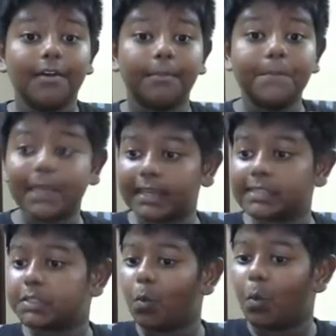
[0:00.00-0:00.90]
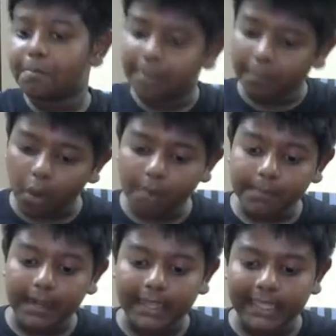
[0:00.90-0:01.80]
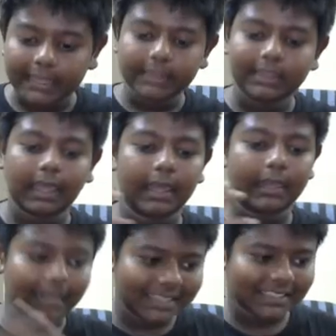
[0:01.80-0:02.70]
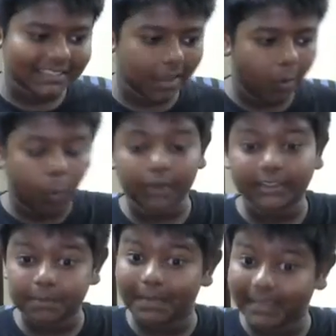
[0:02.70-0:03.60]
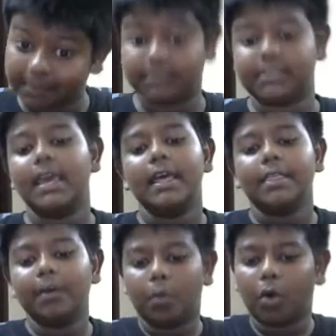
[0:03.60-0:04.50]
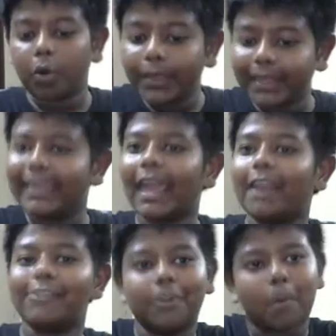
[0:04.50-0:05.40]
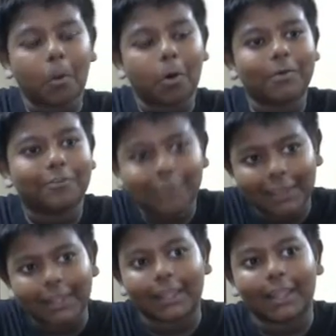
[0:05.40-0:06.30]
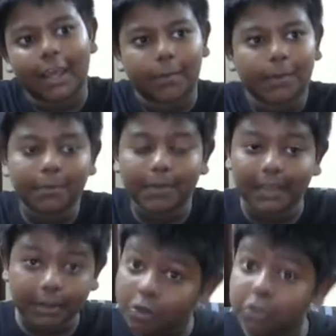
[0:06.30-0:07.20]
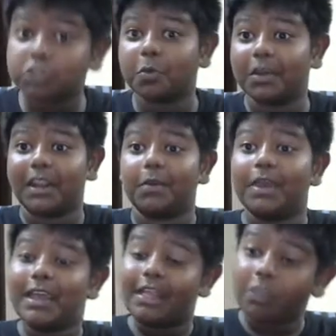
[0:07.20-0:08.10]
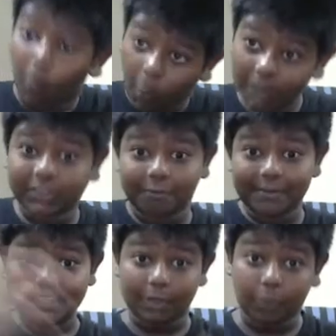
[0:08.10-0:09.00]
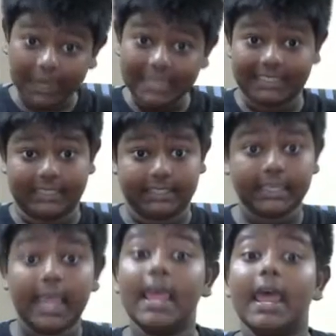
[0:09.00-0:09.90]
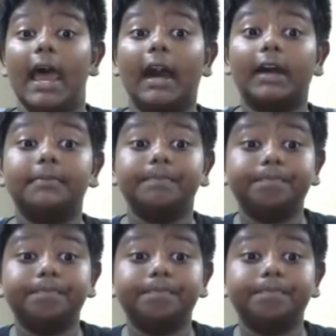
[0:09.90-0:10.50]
because the more money, the less worth it becomes. The more we get, the more we feel when we get used to it, and the worth of it decreases. And